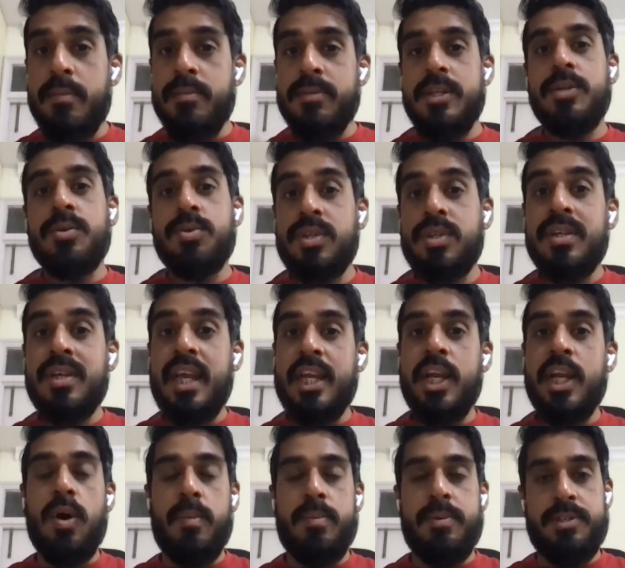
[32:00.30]
comes into the data
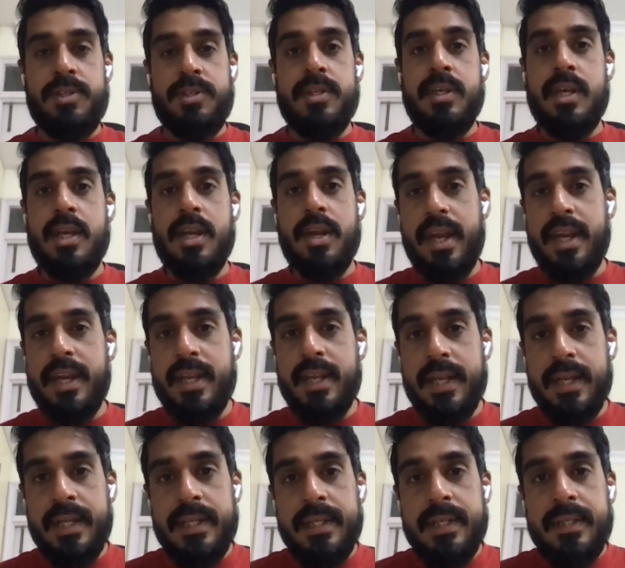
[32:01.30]
ops, right?
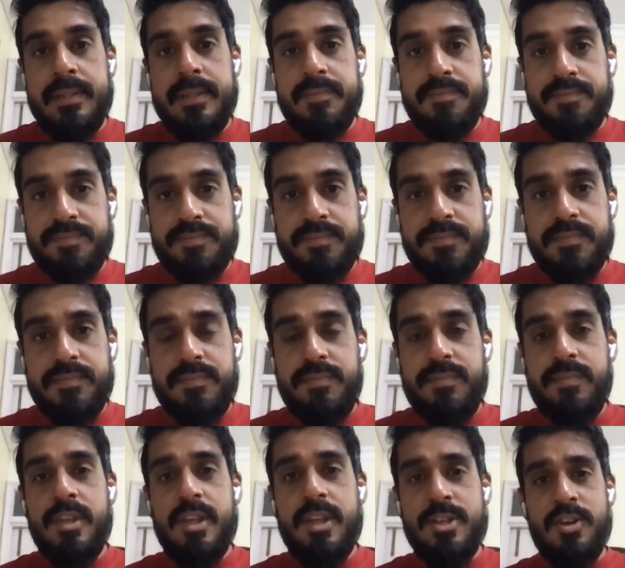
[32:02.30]

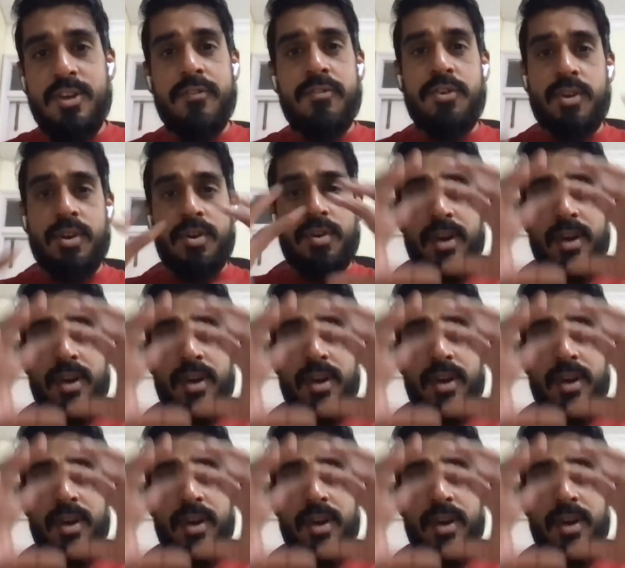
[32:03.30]
So if you